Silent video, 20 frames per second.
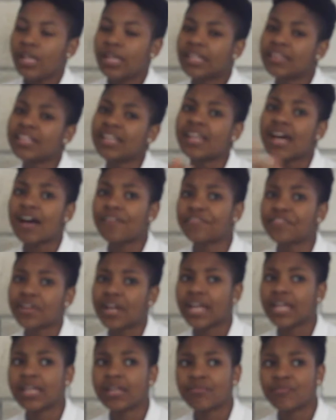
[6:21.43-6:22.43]
And then after
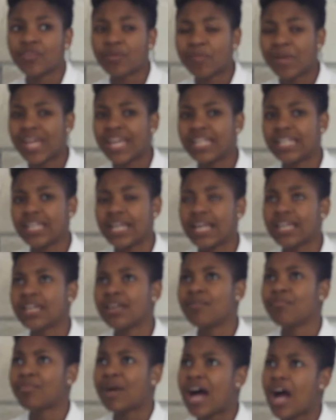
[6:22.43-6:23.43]
I came from Haiti, I
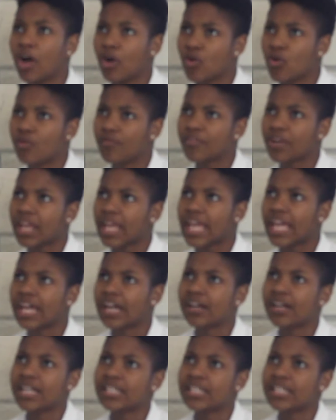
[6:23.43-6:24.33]
came back over here.